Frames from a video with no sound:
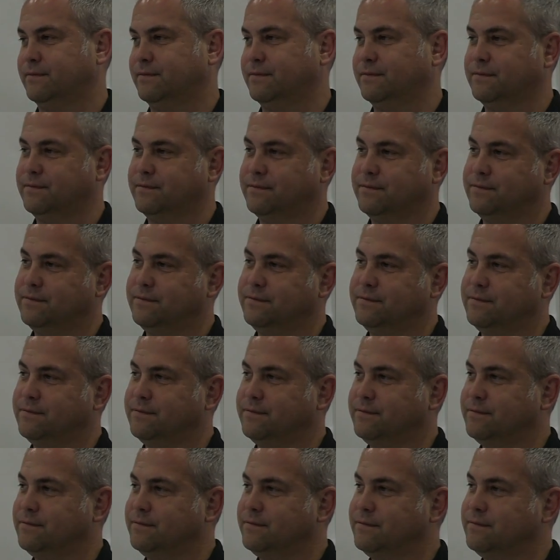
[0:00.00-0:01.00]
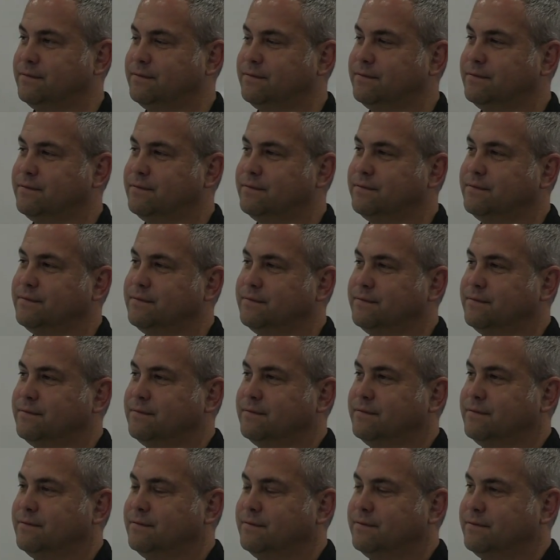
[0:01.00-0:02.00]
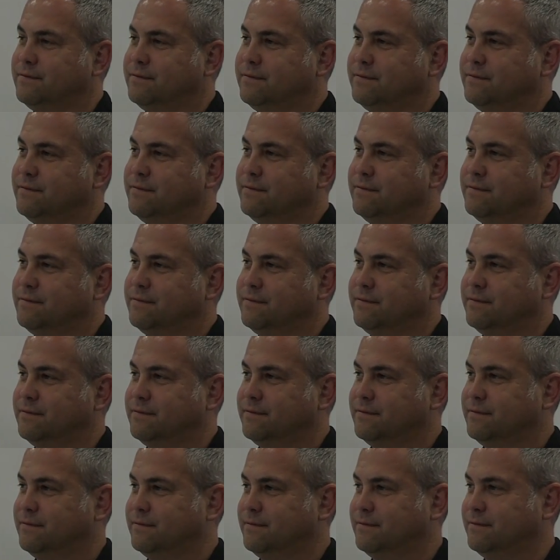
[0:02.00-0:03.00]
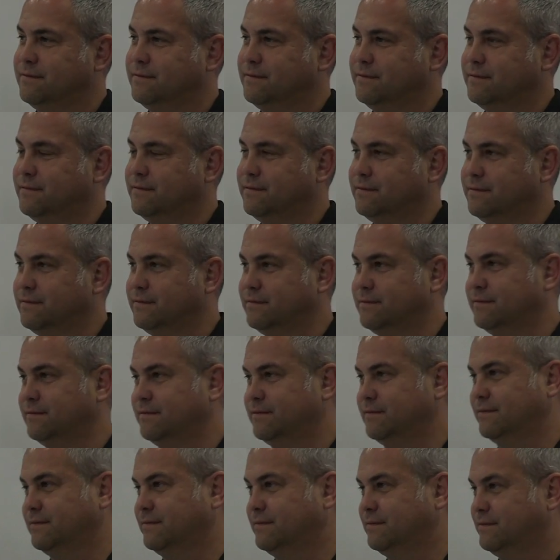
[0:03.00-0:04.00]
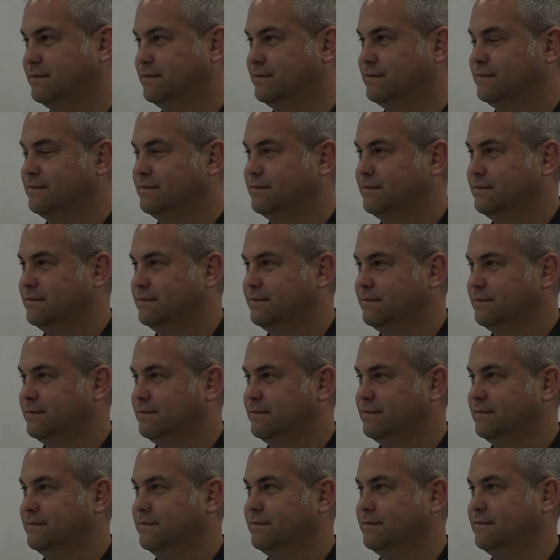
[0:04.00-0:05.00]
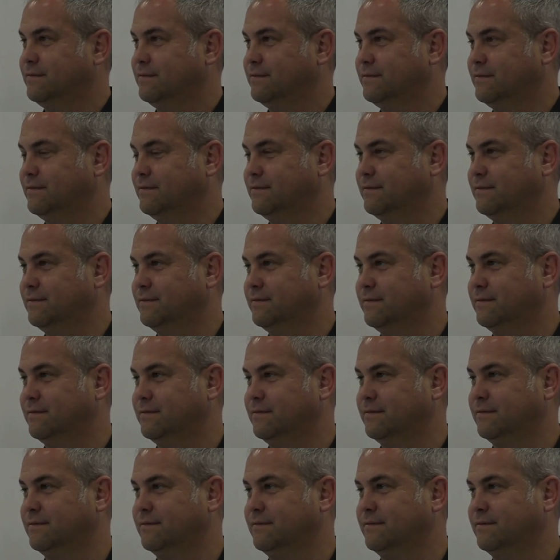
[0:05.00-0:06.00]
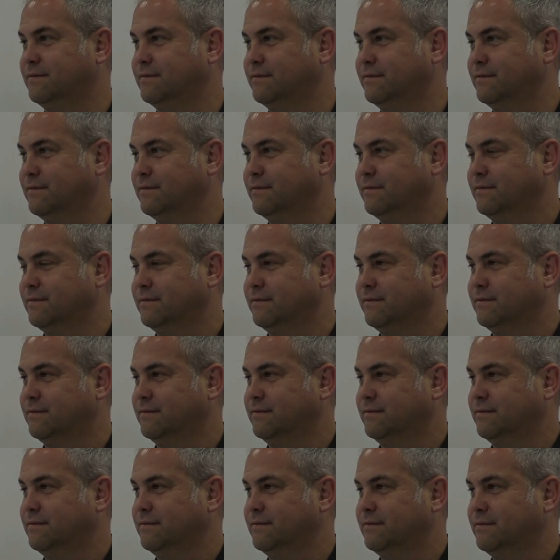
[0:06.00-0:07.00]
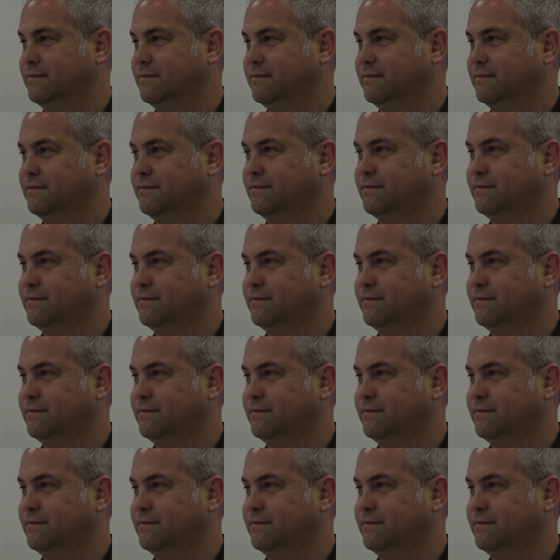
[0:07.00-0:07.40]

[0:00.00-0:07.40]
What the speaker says: No words are spoken by the person on screen.